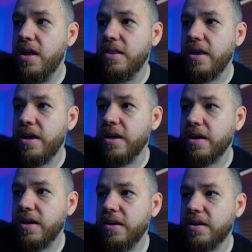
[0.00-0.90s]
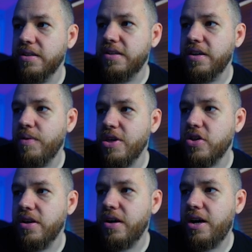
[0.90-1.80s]
then
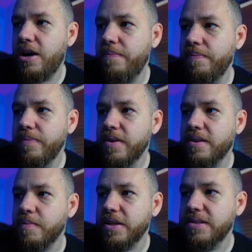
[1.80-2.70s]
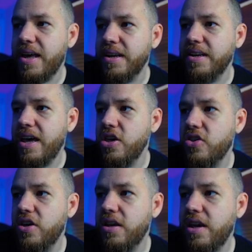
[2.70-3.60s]
continuation up, some
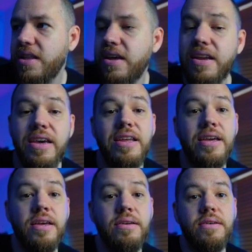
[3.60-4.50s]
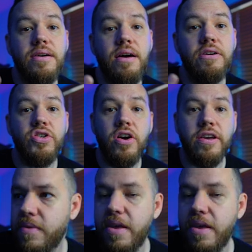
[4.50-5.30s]
consolidation, and then hitting our target.